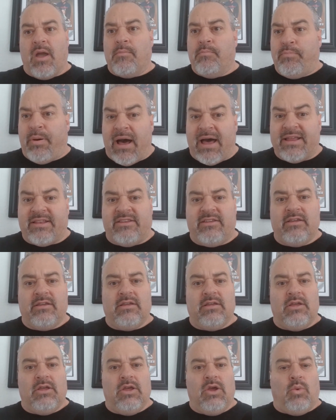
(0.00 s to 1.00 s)
But
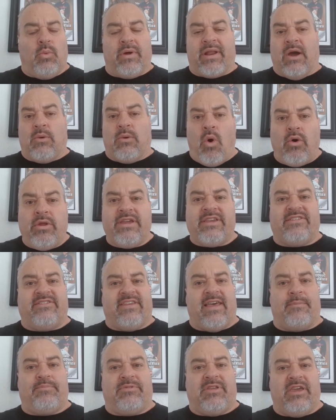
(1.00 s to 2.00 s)
what I won't
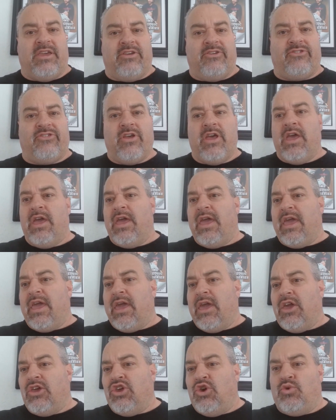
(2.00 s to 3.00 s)
accept is
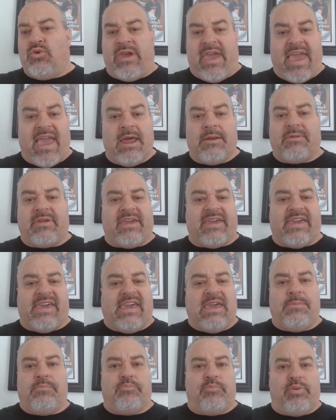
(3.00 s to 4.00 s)
you can't
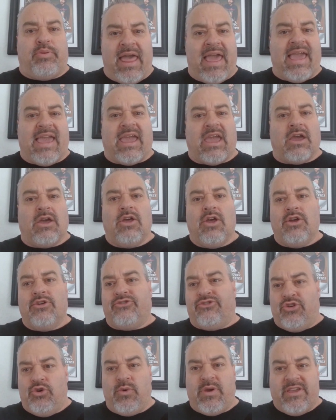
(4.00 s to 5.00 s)
keep playing
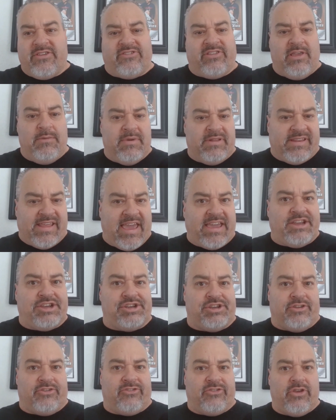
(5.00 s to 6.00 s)
to his
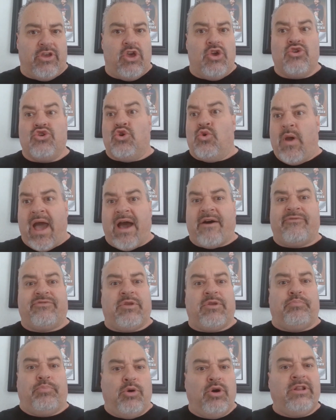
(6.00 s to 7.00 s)
limitations. You have
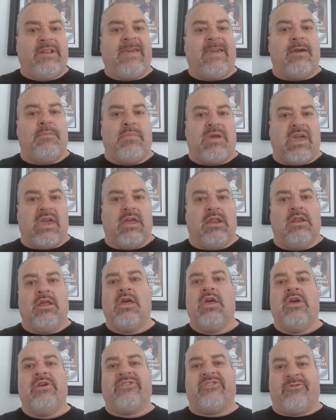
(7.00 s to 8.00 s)
to put him in
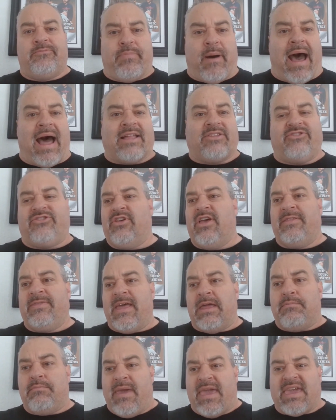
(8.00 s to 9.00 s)
spots
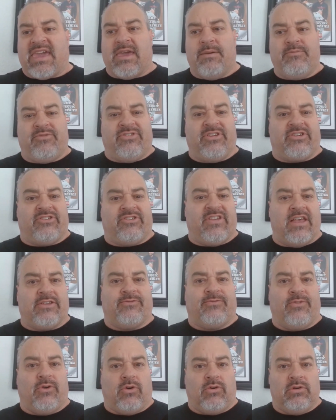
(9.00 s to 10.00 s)
that make him
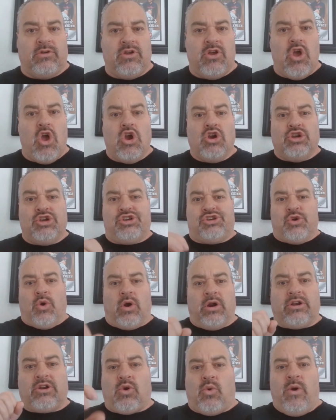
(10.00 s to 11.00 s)
successful.
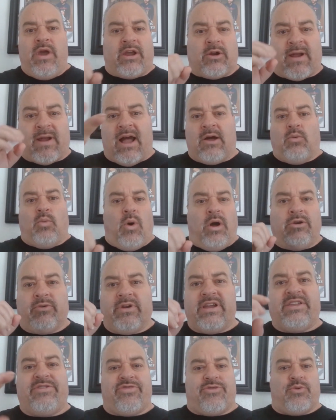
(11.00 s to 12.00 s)
Short, quick route, one
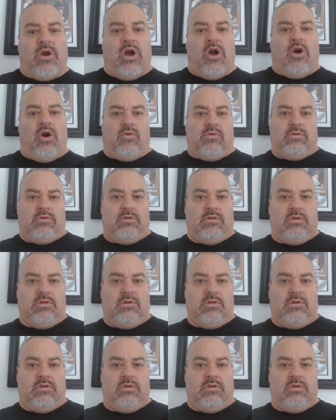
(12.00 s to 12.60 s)
read, throw.